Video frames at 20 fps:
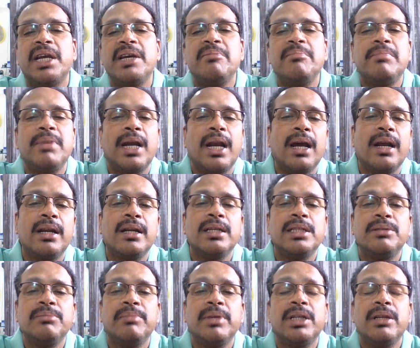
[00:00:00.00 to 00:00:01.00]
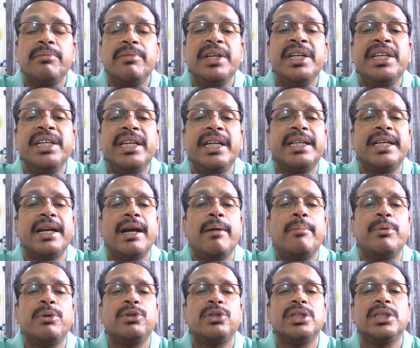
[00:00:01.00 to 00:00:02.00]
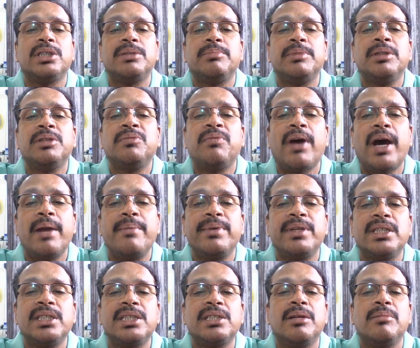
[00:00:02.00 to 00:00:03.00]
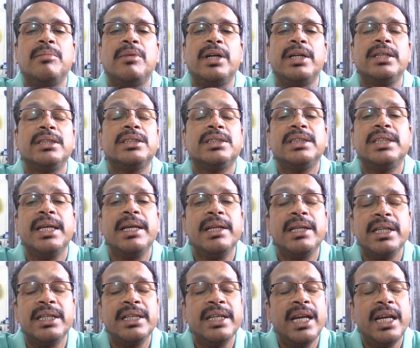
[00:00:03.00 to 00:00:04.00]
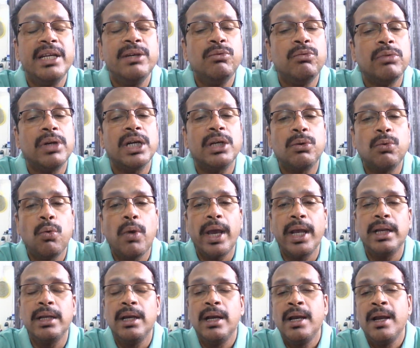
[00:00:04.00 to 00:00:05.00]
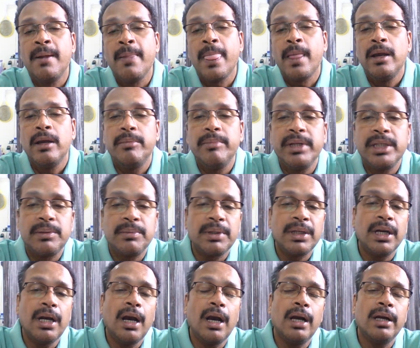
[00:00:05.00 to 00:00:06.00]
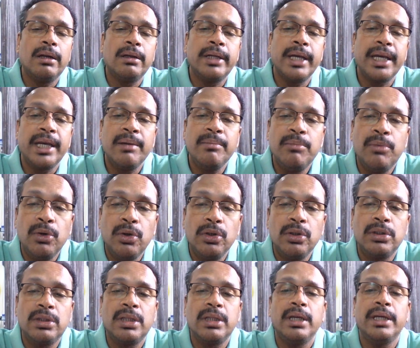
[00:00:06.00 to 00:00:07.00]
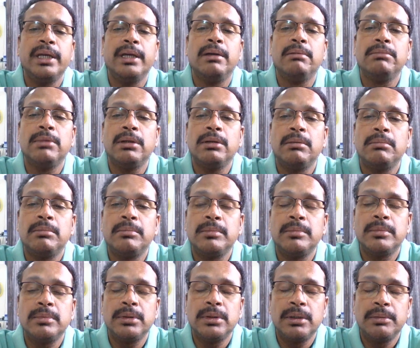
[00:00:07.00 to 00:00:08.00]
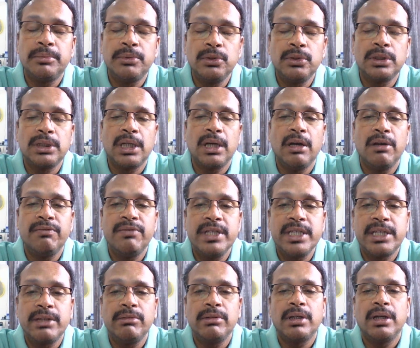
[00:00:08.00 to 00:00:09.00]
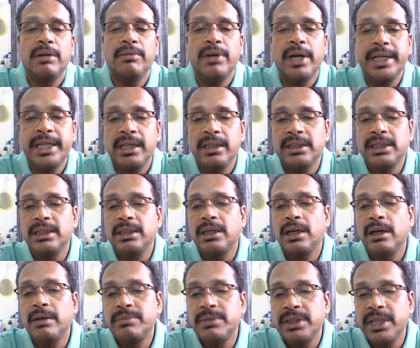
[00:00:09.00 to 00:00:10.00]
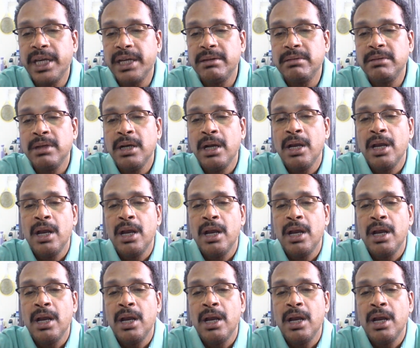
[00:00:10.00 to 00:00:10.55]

like bananas. Matlab, integrated approaches means farming system models, they really work well. Means taking both fruits crop, vegetable crop, horticultural crops, then